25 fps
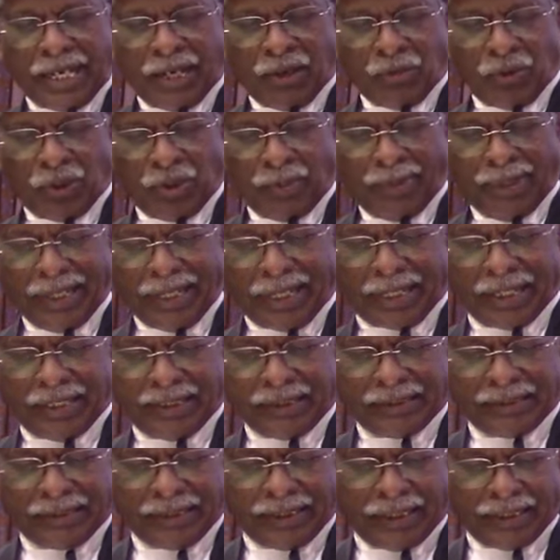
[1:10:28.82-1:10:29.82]
have to be
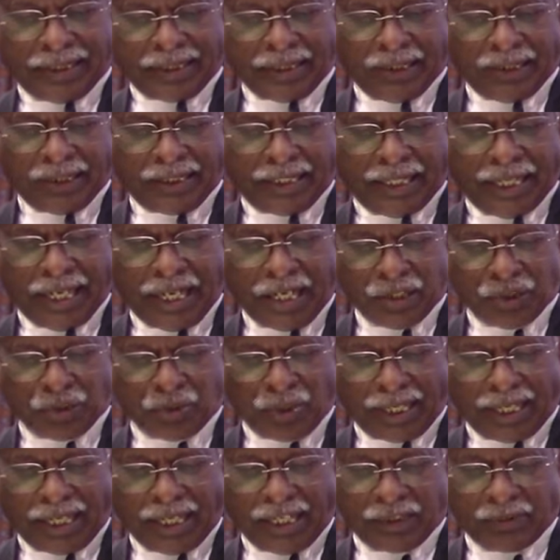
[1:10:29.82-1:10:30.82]
considered on
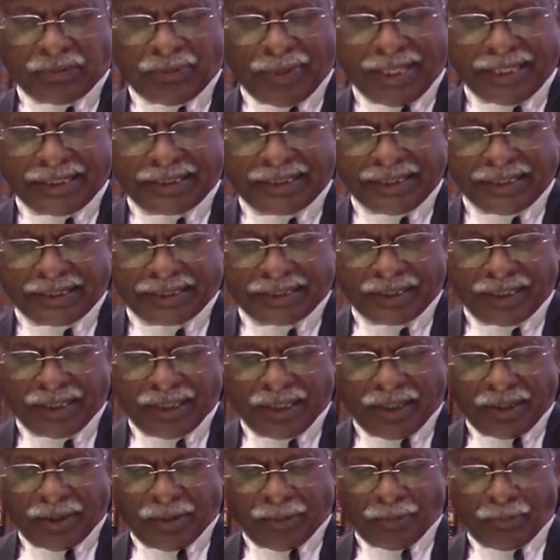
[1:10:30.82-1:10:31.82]
case-to-case basis
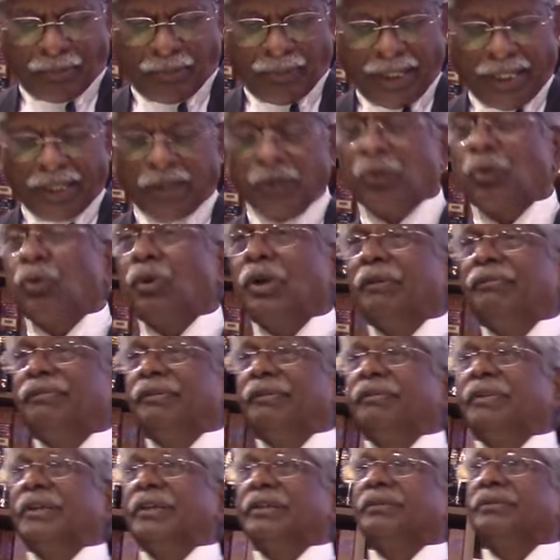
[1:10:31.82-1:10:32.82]
being rule of
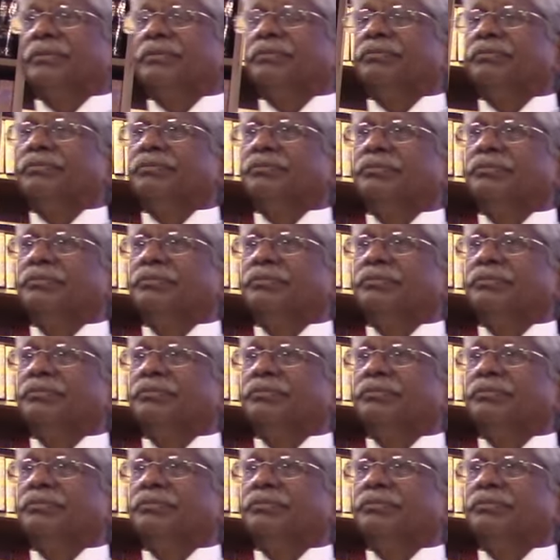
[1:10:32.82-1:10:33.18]
evidence.